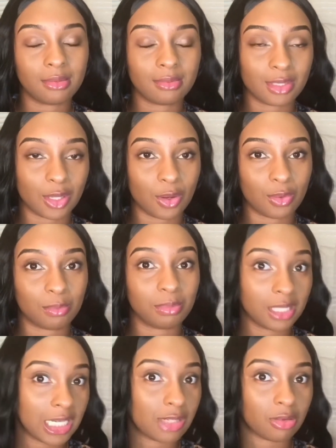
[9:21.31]
So
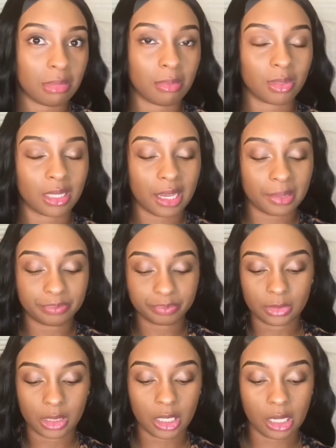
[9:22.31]
please remember that.
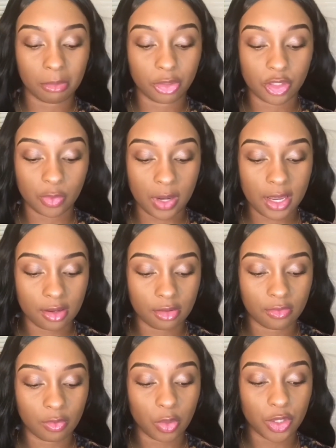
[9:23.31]
Number
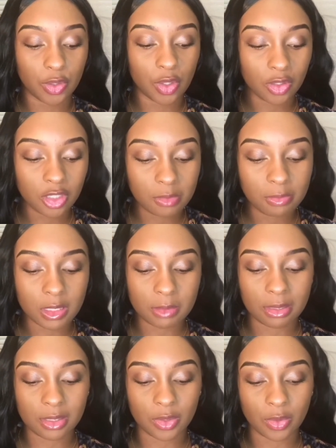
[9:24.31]
12, when you go to the beauty supply
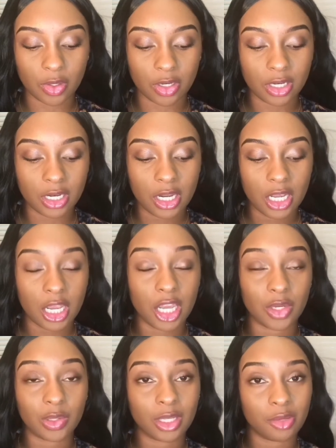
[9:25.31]
store and
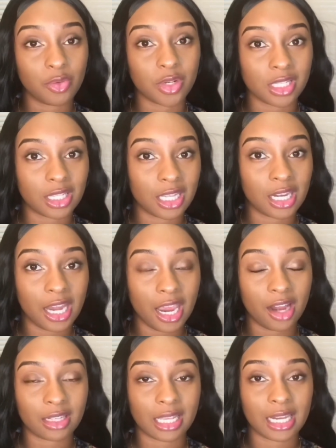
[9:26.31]
you're looking for synthetic
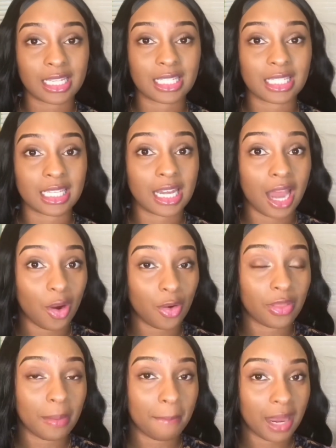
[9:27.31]
hair that is not on
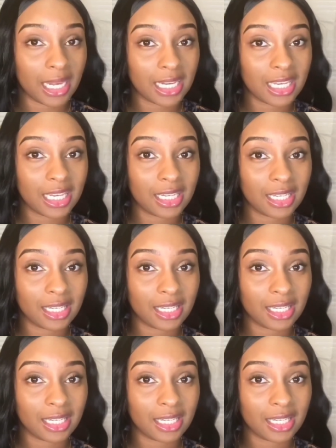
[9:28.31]
the mannequin,